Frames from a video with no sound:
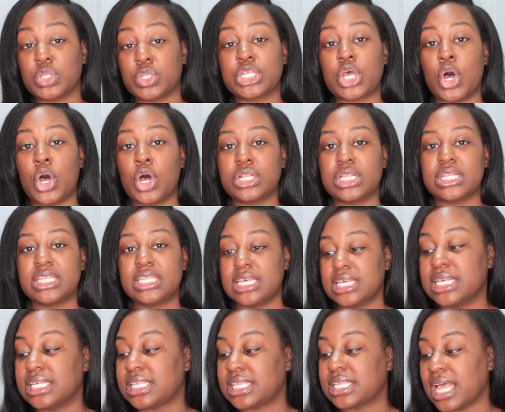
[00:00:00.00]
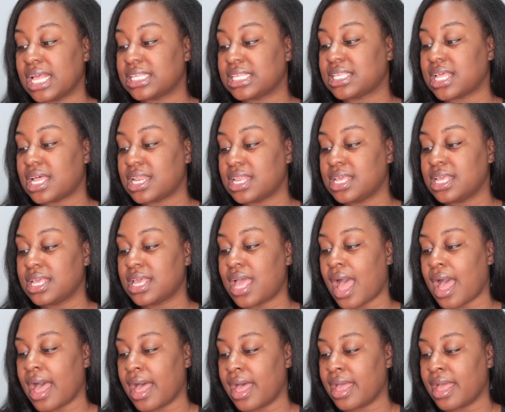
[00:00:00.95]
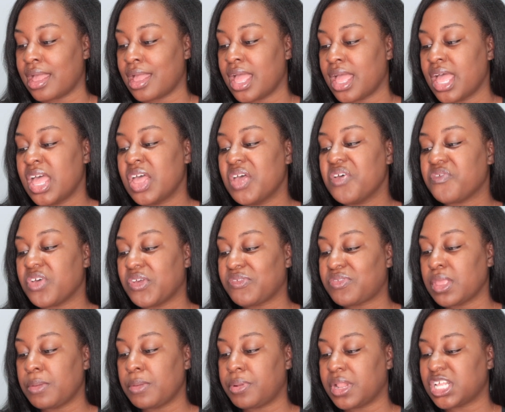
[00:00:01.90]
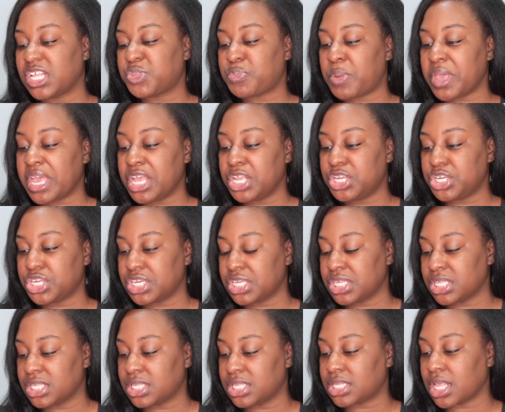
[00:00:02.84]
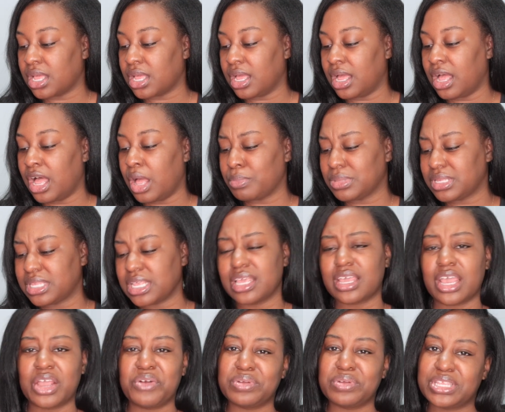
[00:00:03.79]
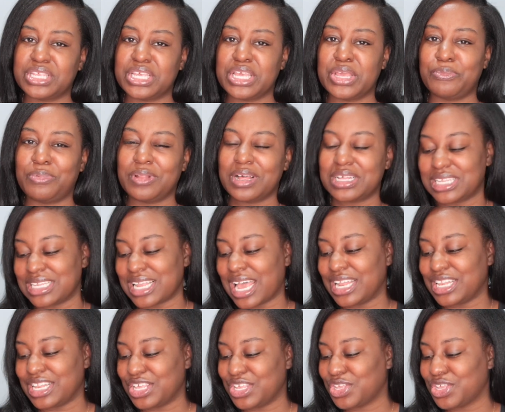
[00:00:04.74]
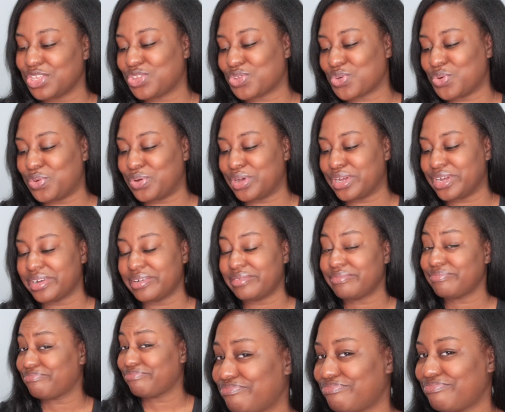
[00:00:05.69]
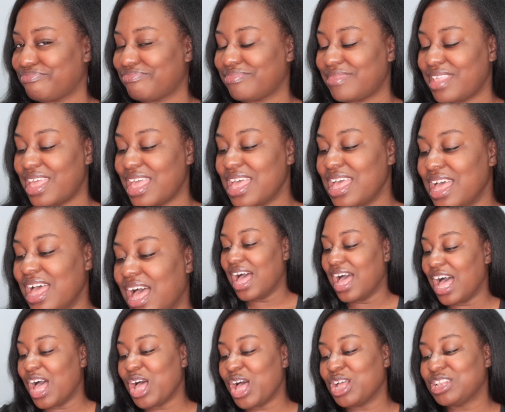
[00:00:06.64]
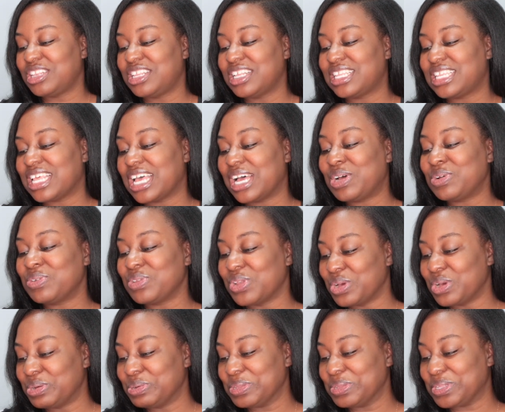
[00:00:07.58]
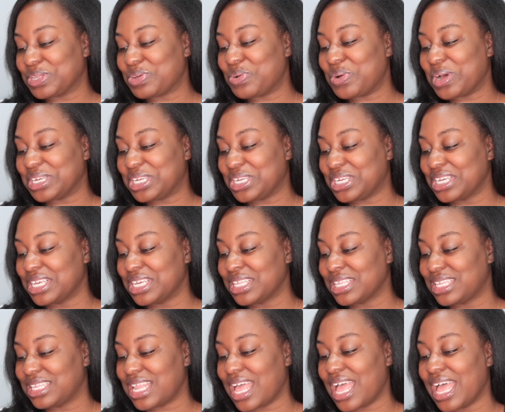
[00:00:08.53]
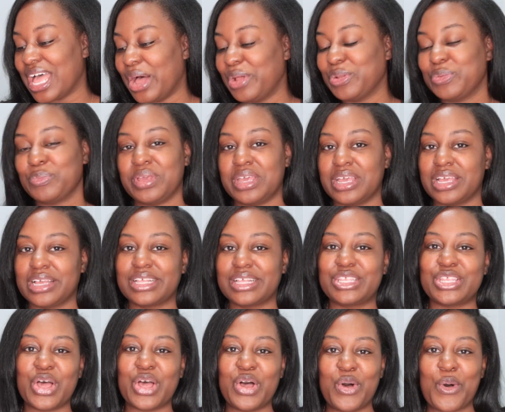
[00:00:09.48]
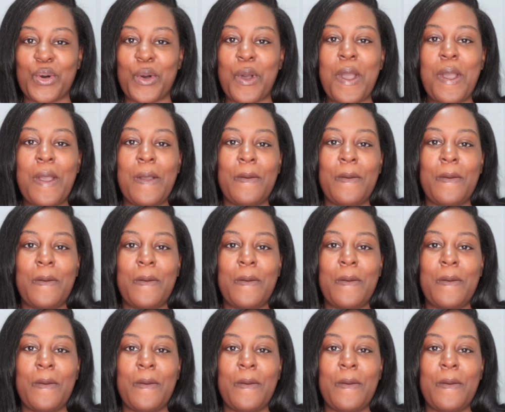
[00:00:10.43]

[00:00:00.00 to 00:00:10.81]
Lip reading: called the TEAS Test Study Guide, 50 plus pages. Say guaranteed plus 90 score. Detailed notes, questions that helped me. So